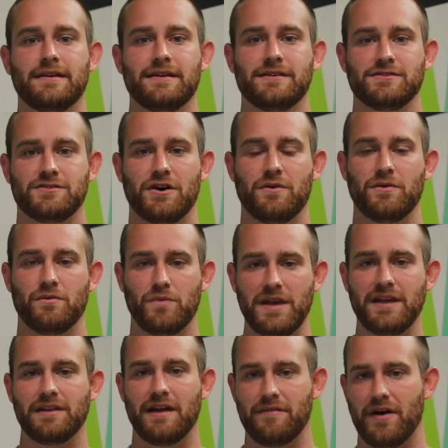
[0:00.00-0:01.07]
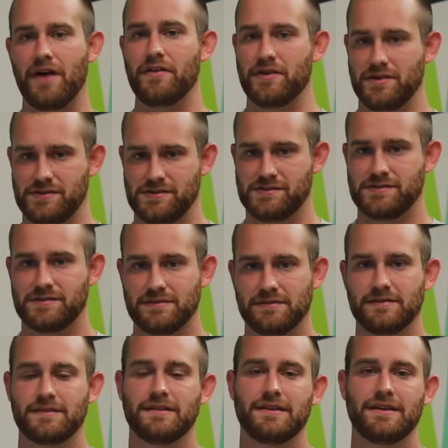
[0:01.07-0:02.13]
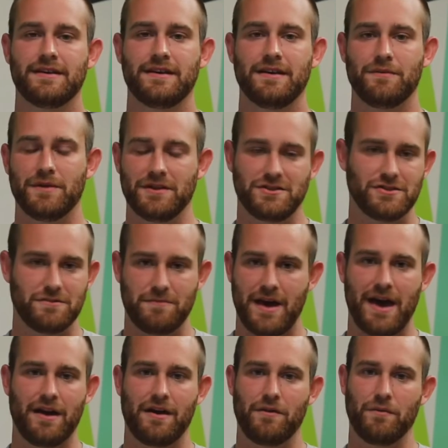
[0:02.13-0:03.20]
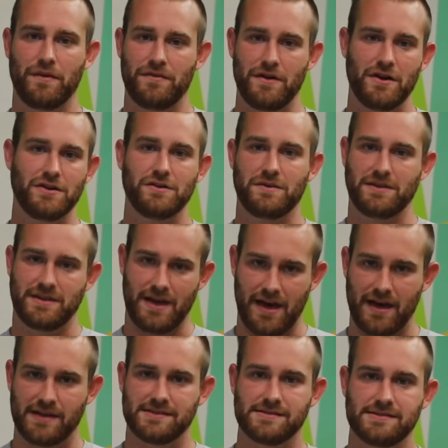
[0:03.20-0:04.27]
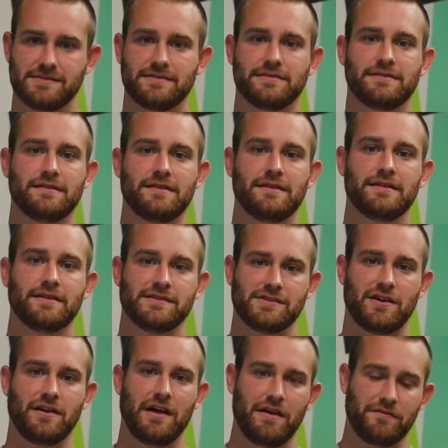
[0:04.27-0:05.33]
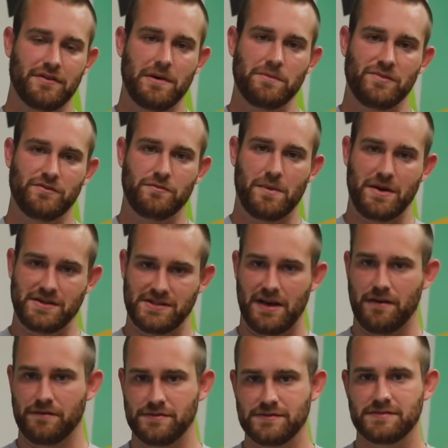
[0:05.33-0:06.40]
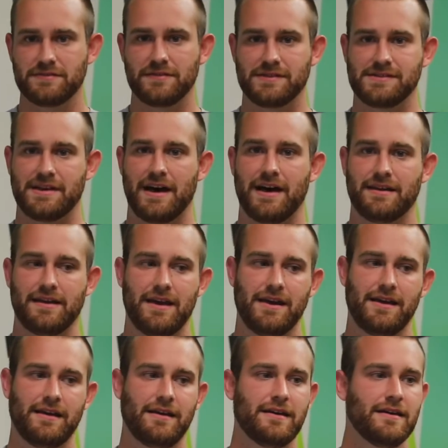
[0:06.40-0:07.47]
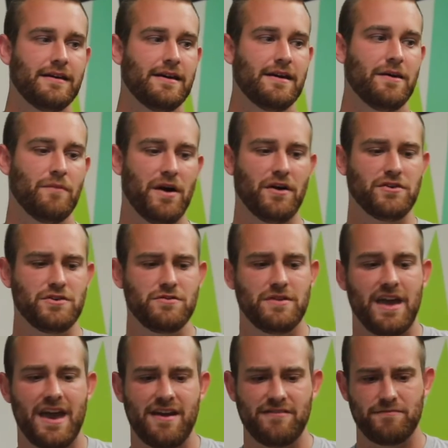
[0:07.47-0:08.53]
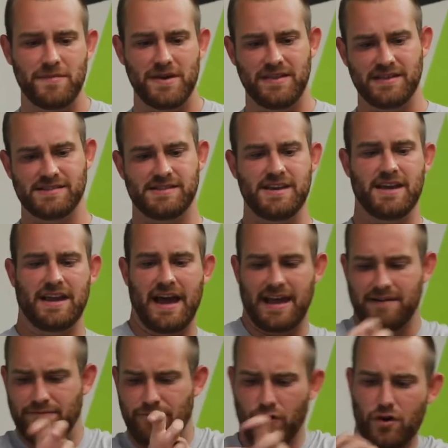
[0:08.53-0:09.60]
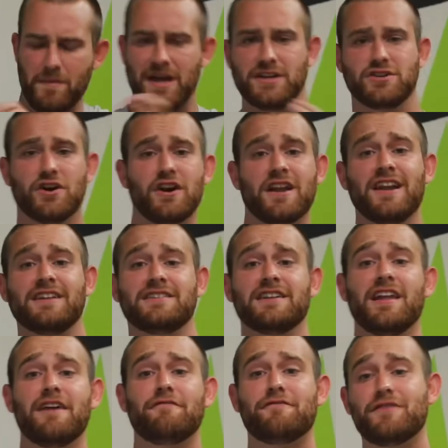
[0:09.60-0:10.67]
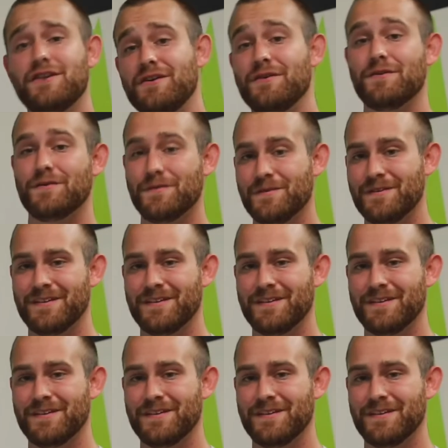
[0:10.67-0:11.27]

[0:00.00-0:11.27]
So when we love others, it really shouldn't matter what they're doing to us, because our love comes from ourselves. It's not a, well, you gave me this thing and I can form it and turn it into love for you.